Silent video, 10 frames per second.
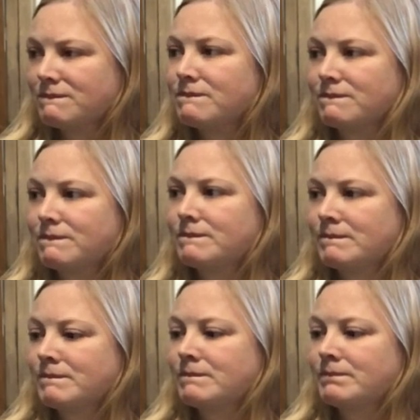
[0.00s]

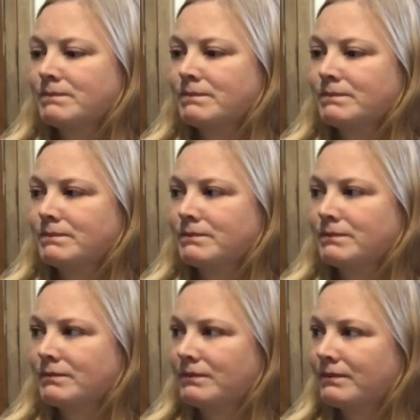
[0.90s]

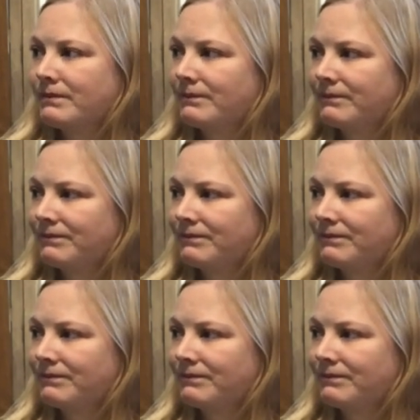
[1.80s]
No words are spoken by the person on screen.